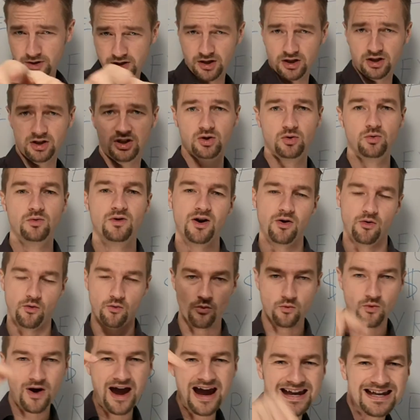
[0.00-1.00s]
going to do
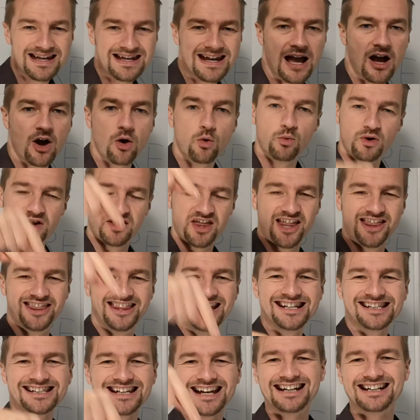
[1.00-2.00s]
right now, within
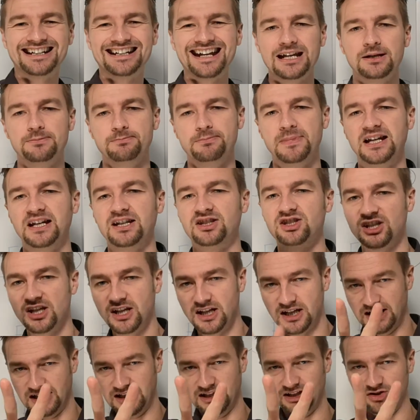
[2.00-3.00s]
this and 10 minutes,
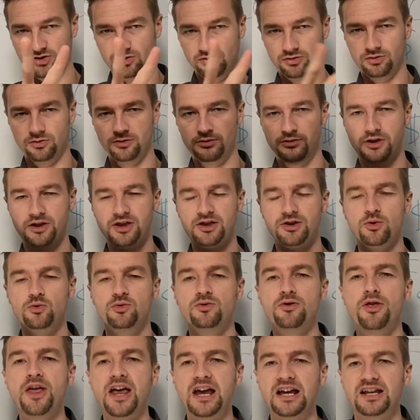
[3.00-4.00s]
is to do 2
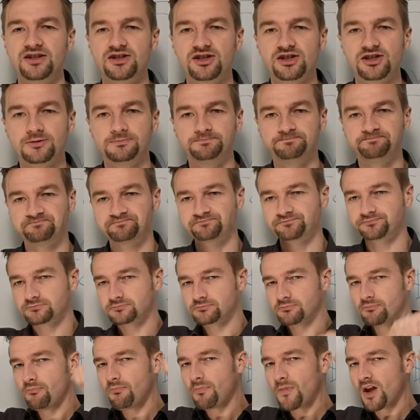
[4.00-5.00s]
things.
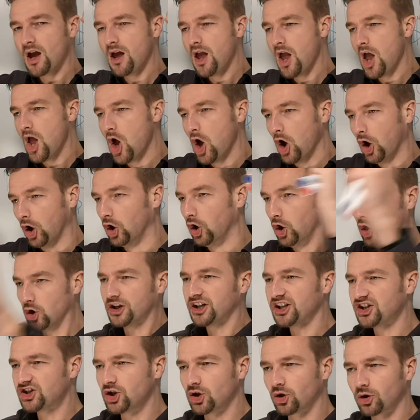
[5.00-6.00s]
Look
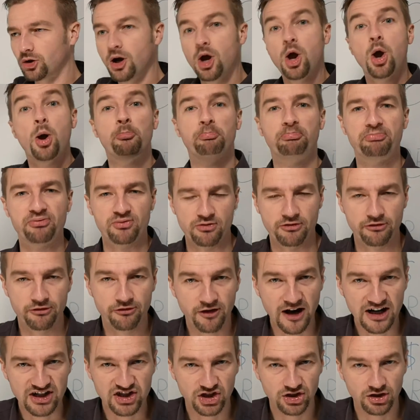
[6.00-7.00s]
at your
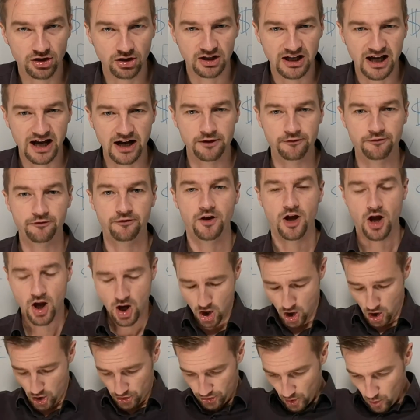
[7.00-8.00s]
professional life.
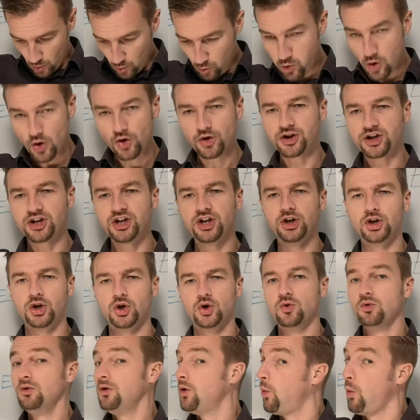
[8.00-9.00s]
The work you
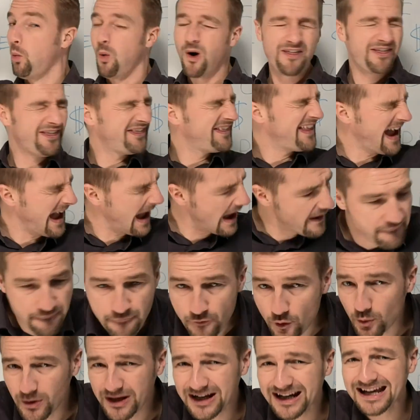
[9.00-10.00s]
do,
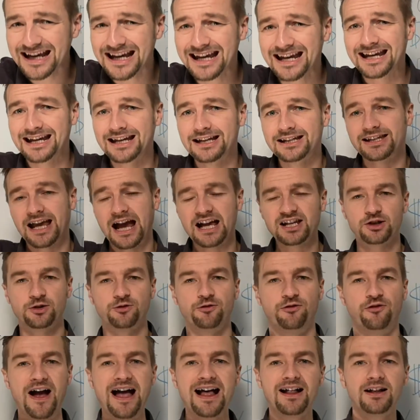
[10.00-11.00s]
whatever it is, has
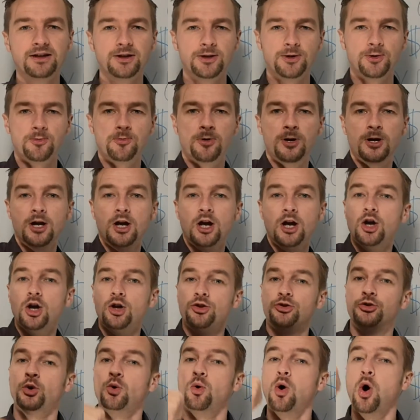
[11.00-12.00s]
value.
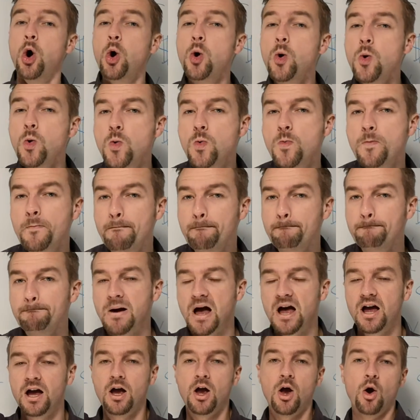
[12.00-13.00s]
To
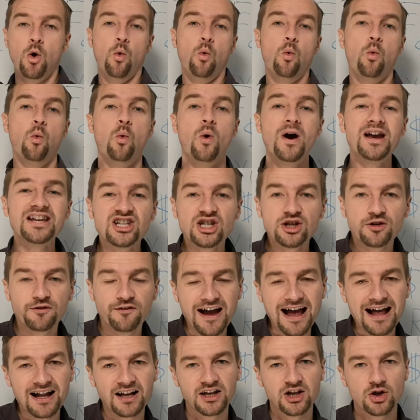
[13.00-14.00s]
whom? Which
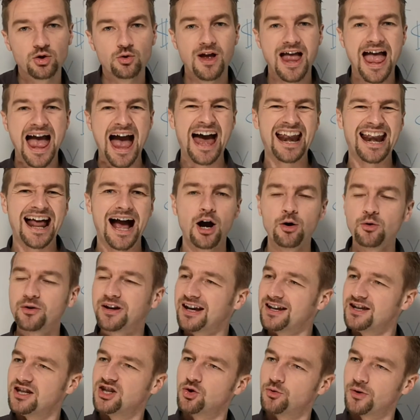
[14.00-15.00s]
value? And how
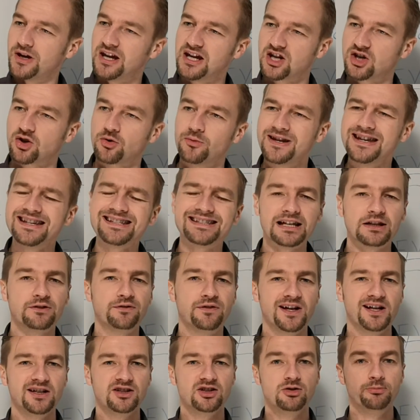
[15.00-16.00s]
can you increase that
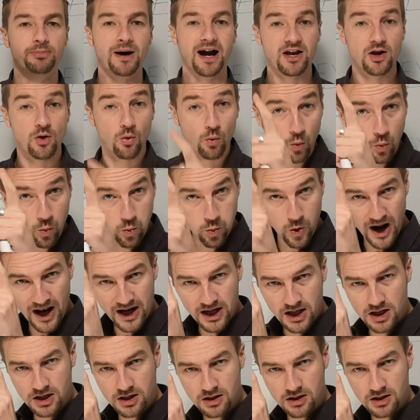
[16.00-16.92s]
value by 1%?